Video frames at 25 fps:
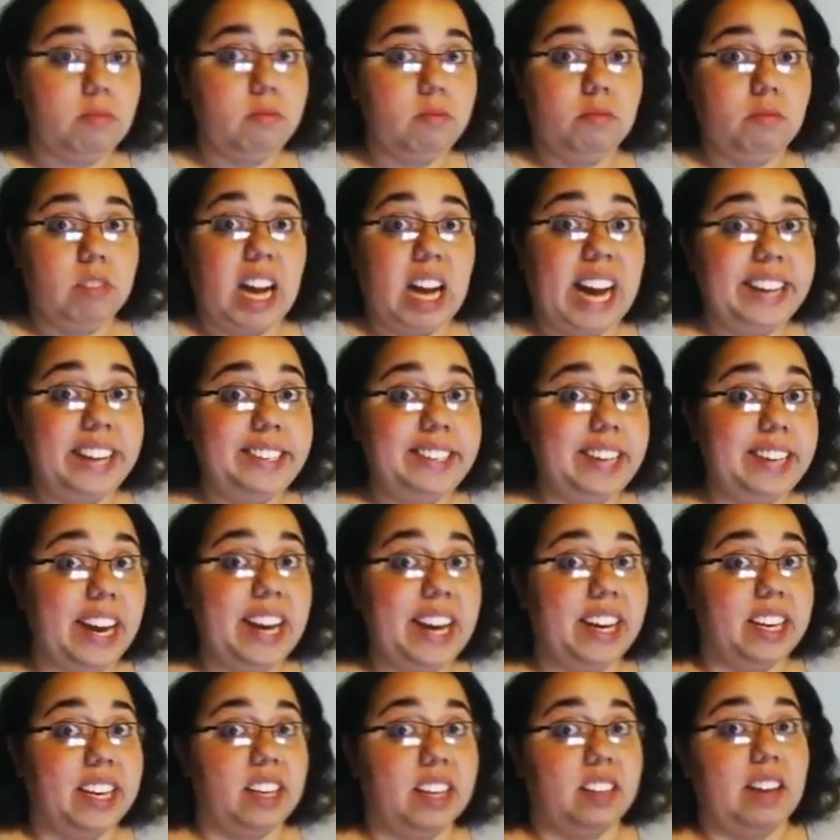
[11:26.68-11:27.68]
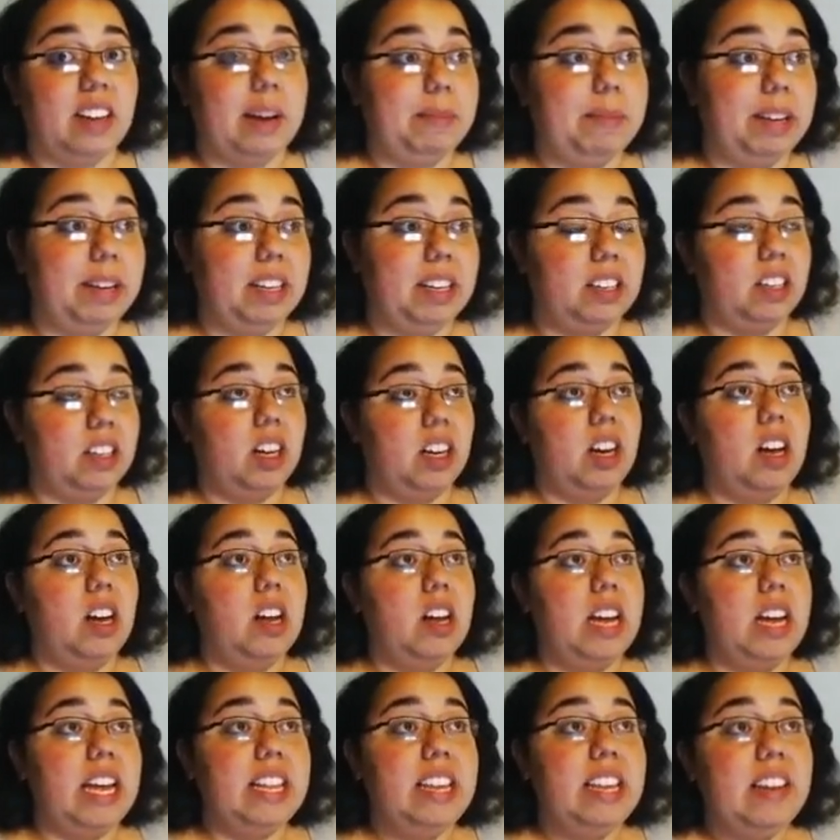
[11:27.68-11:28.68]
I take it. I mean,
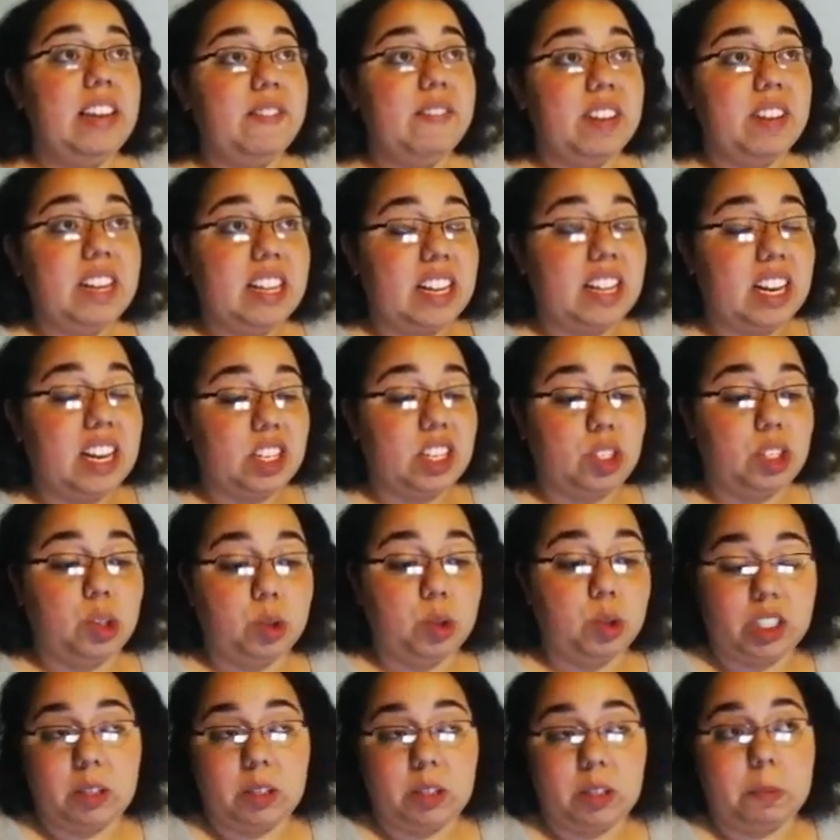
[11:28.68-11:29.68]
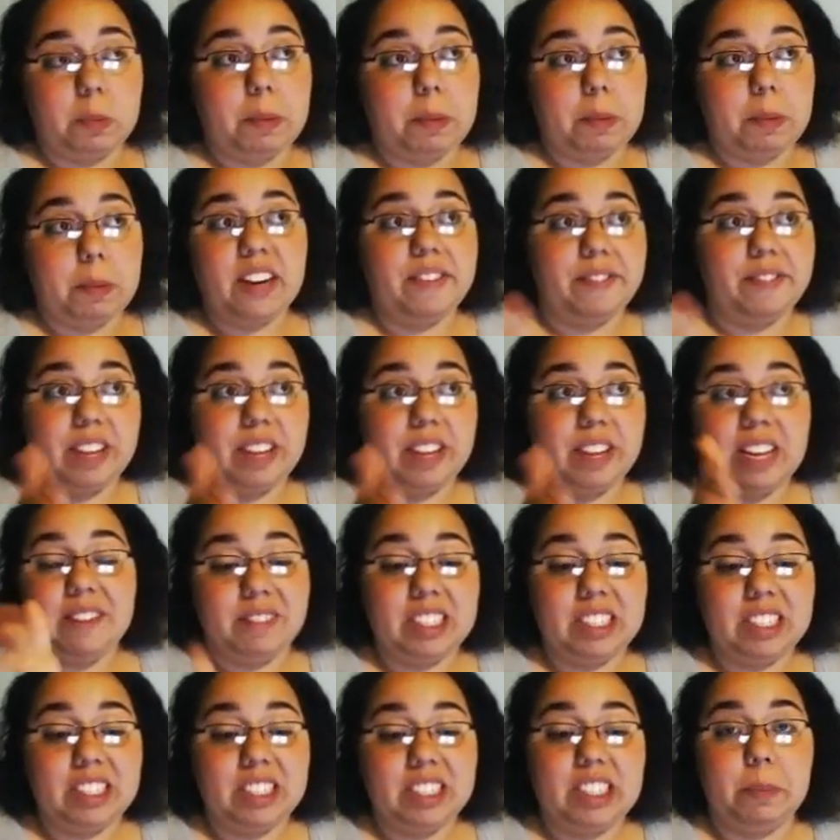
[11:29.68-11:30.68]
even in that short span of
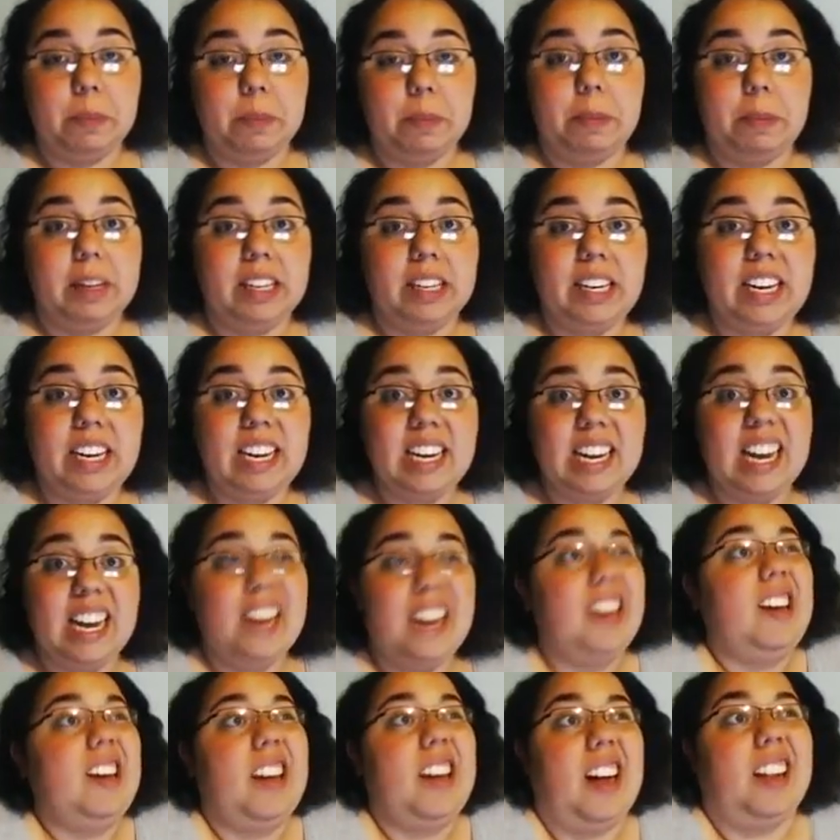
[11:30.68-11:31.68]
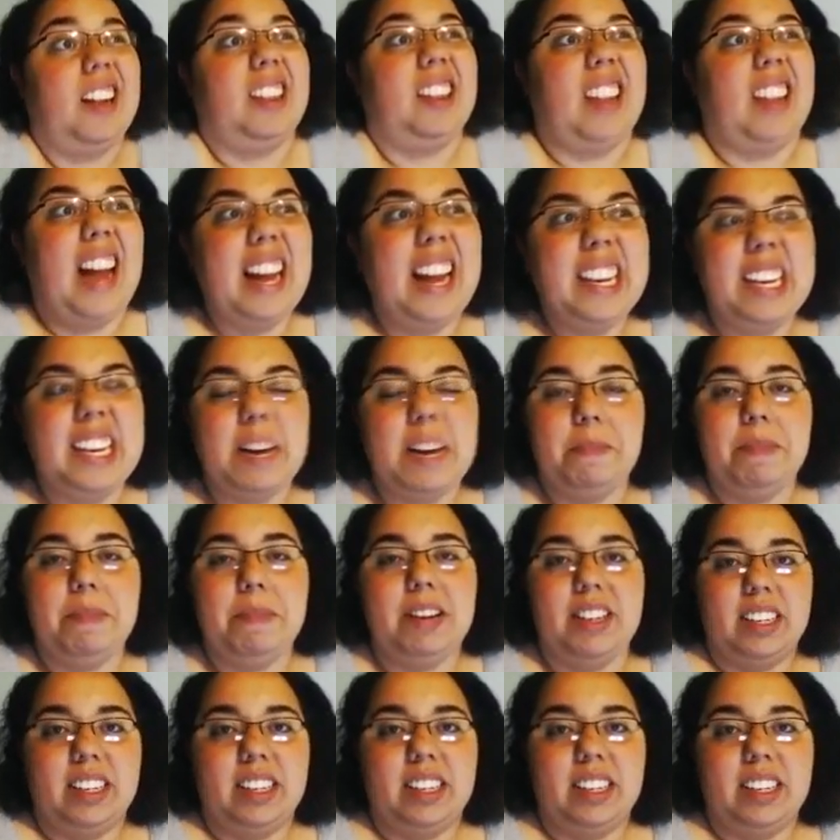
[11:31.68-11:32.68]
invincibility, a lot can be
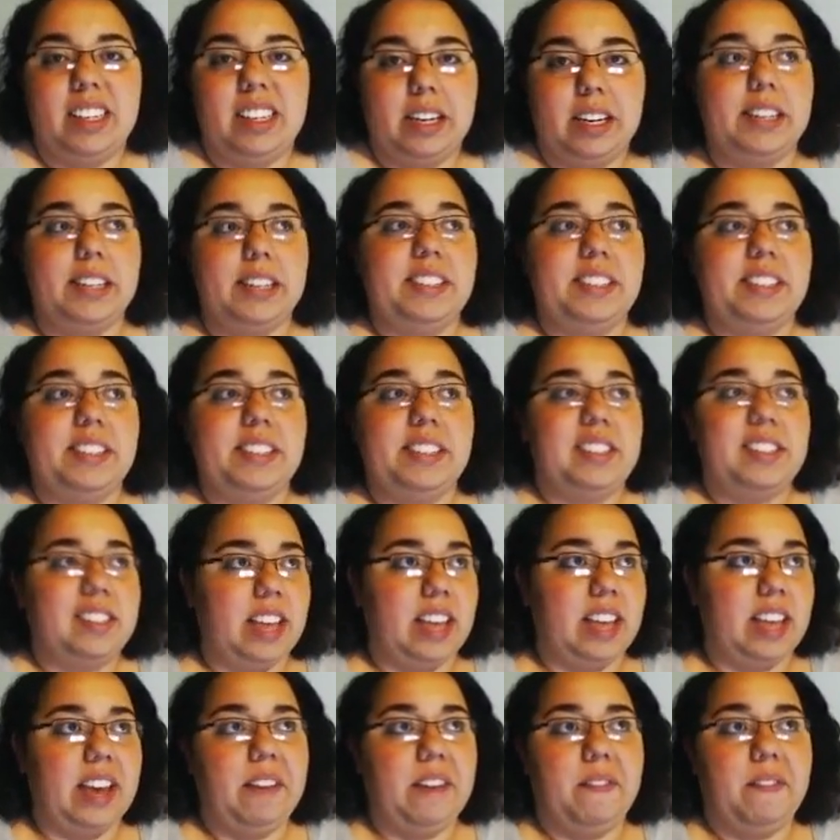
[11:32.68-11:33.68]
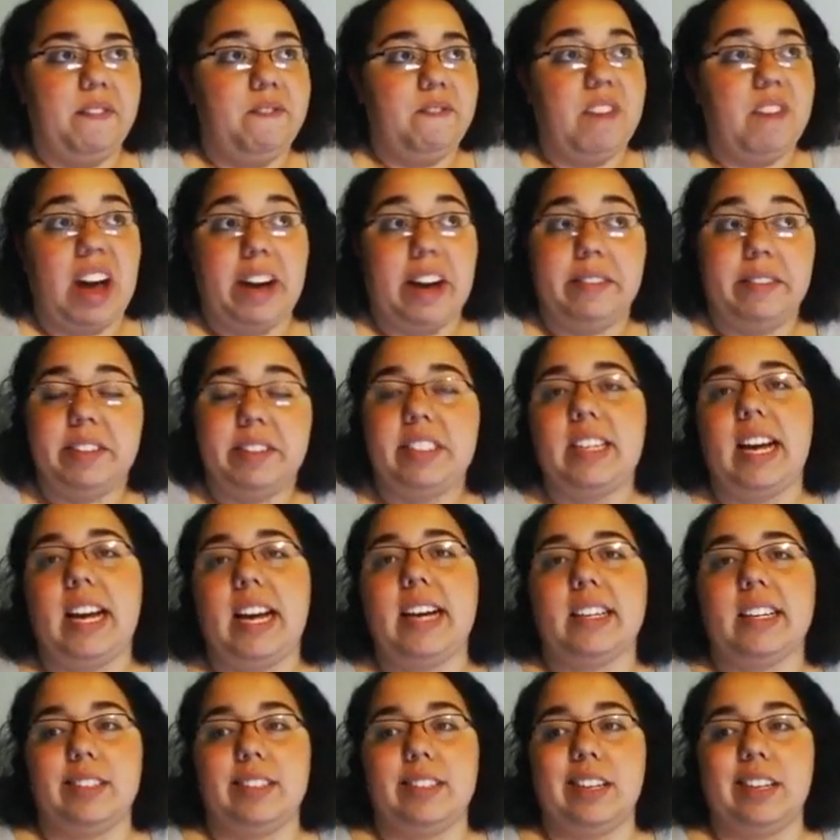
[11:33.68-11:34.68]
done, unless it's like 5
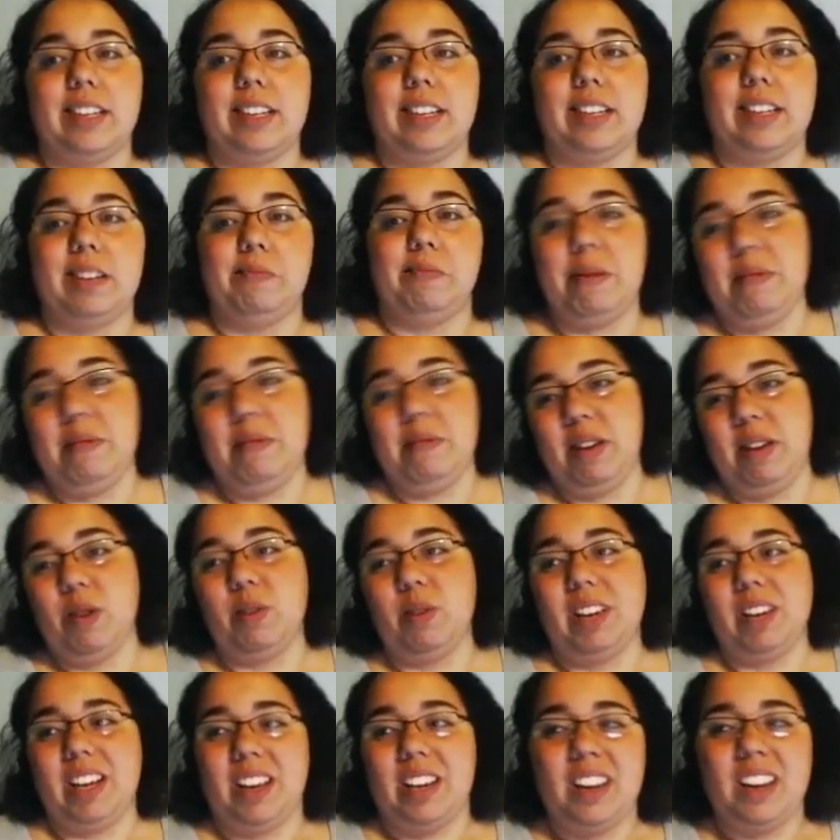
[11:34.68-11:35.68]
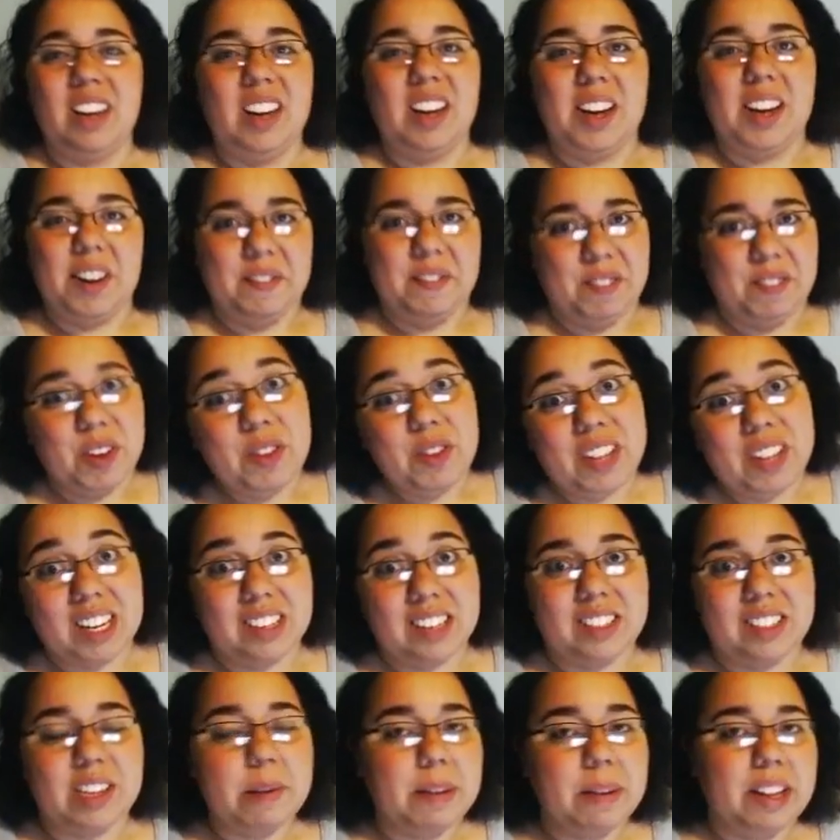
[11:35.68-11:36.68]
seconds, and maybe only a few things
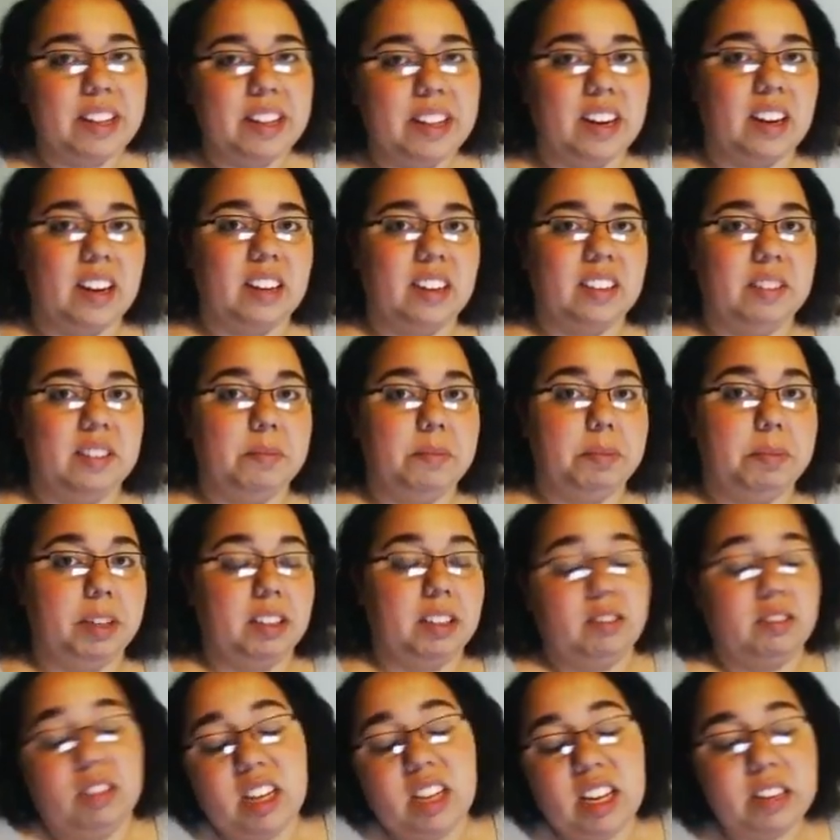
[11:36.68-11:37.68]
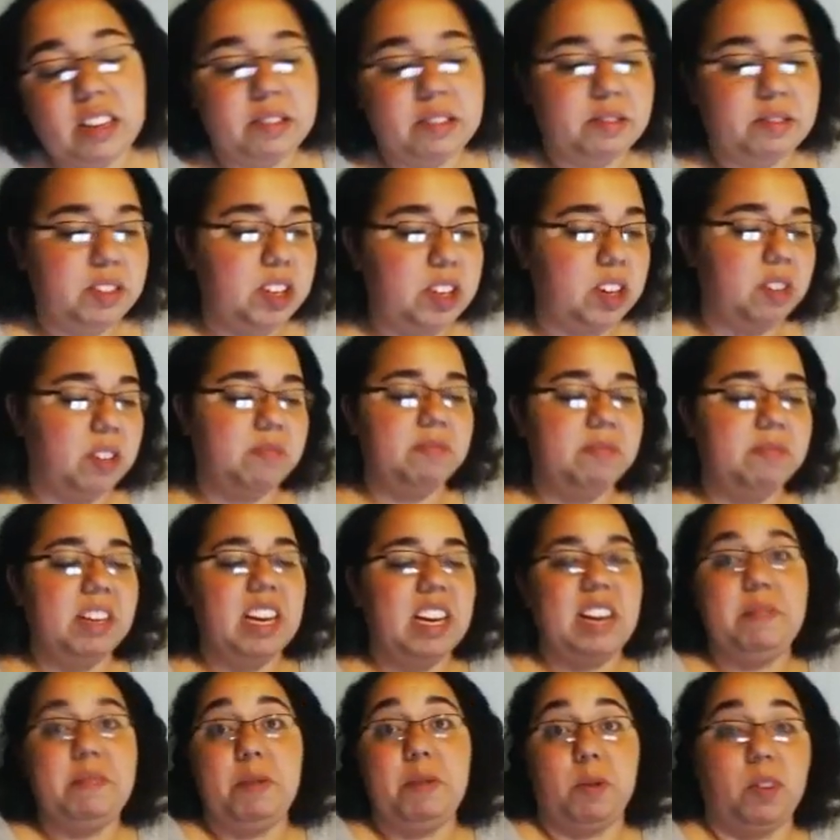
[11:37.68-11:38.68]
can be done, but you know,
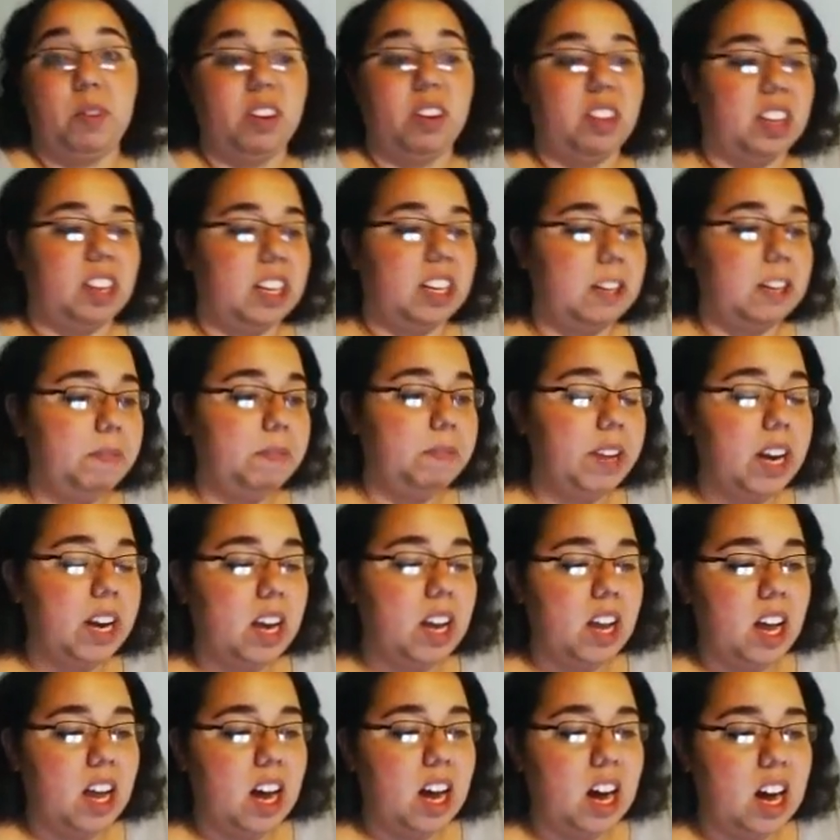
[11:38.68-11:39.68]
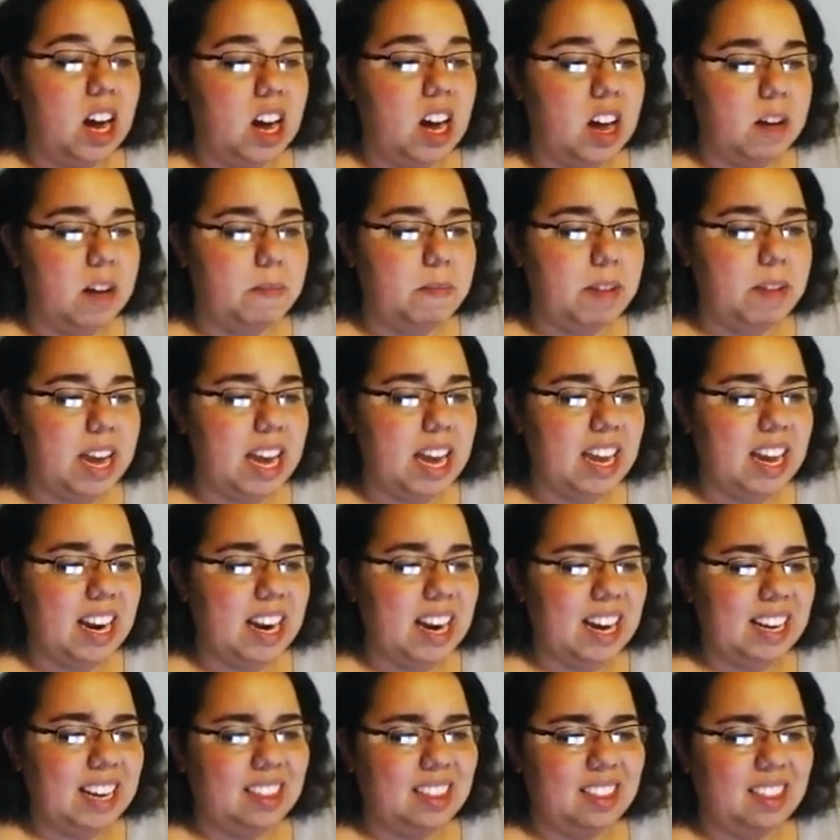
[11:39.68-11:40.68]
it'd be worth it. And
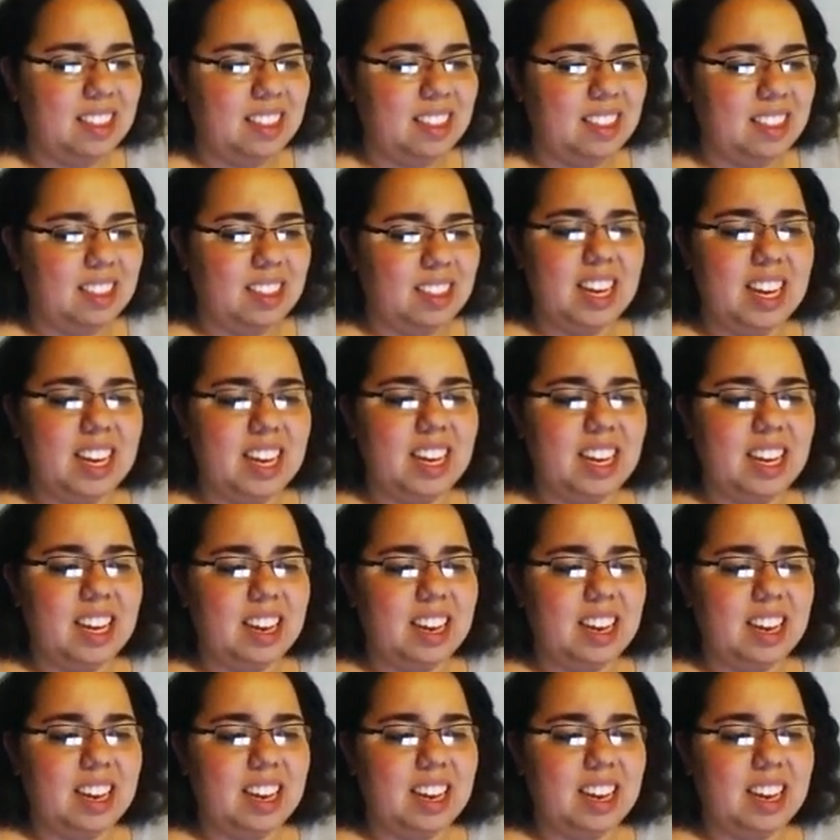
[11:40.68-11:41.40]
I think,